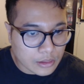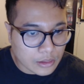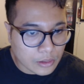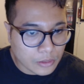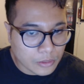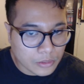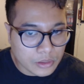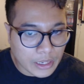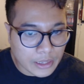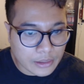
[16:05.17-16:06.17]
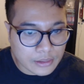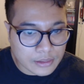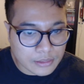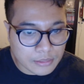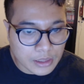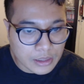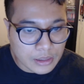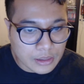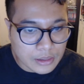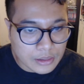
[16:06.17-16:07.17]
Oh, you got this,
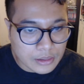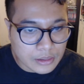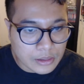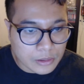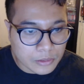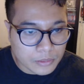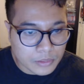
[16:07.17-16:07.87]
you know,